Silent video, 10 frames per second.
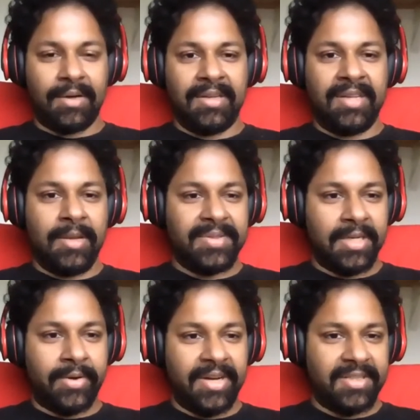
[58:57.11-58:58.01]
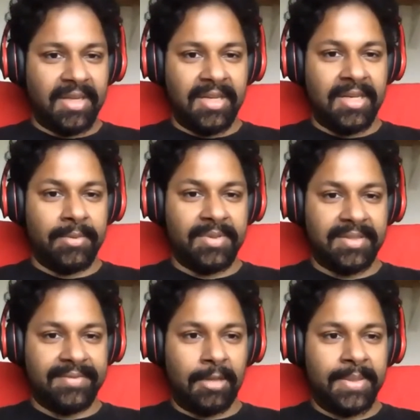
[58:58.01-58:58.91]
or continuous integration and continuous
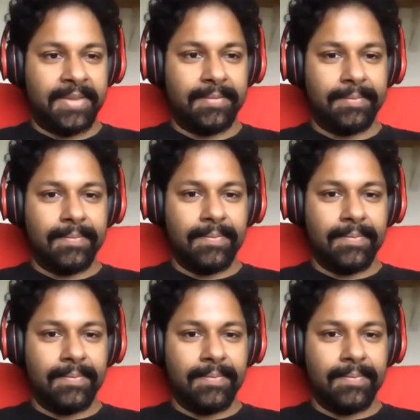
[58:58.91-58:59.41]
development,